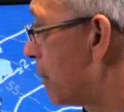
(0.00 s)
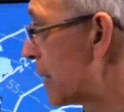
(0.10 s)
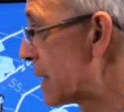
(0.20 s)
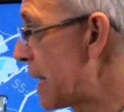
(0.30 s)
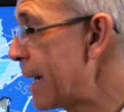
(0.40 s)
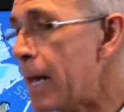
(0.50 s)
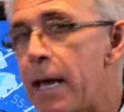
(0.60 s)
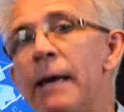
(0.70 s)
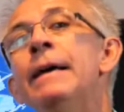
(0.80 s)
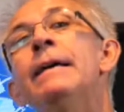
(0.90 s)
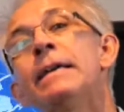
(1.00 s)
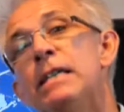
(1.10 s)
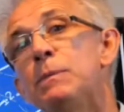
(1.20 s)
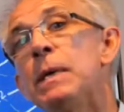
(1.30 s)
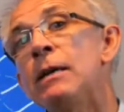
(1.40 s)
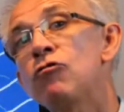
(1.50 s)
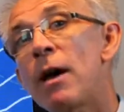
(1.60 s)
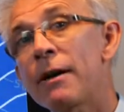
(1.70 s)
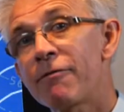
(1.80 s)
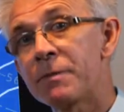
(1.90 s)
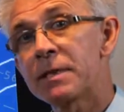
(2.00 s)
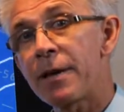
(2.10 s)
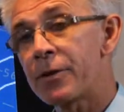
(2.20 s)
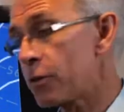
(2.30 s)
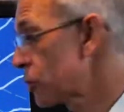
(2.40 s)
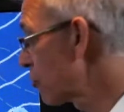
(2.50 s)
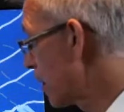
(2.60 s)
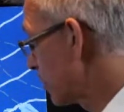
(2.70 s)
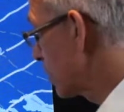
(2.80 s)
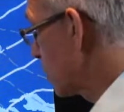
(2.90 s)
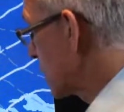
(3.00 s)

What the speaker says: because that air is being dragged from southern Australia. So we're